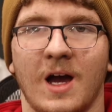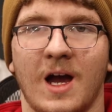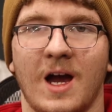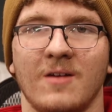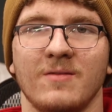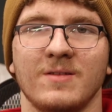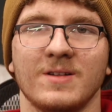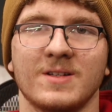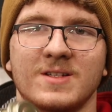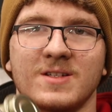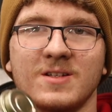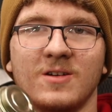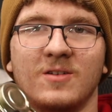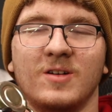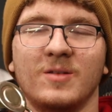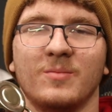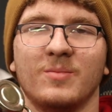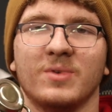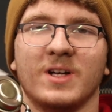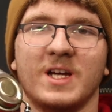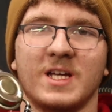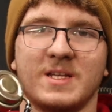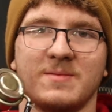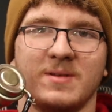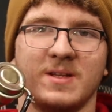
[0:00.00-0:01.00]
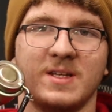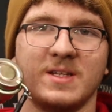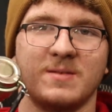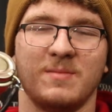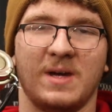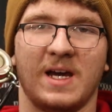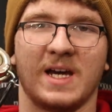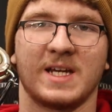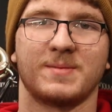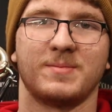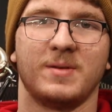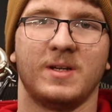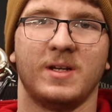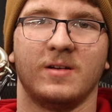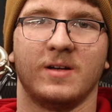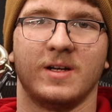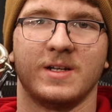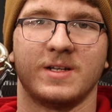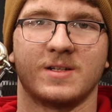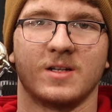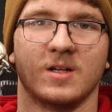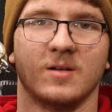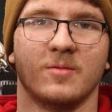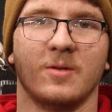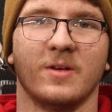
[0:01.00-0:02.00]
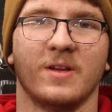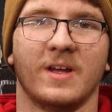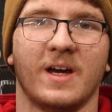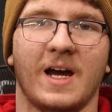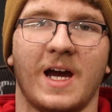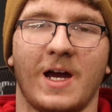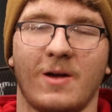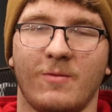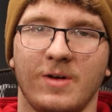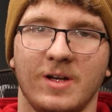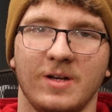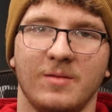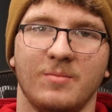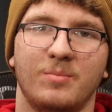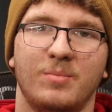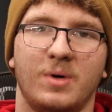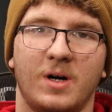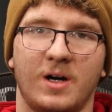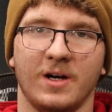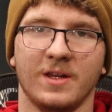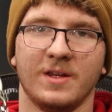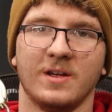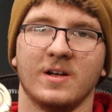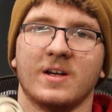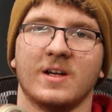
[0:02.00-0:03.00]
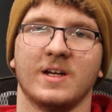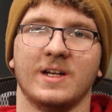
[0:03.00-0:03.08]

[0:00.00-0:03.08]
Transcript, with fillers: I was so impressed by this MaxPeedingRods turbo that I went and bought their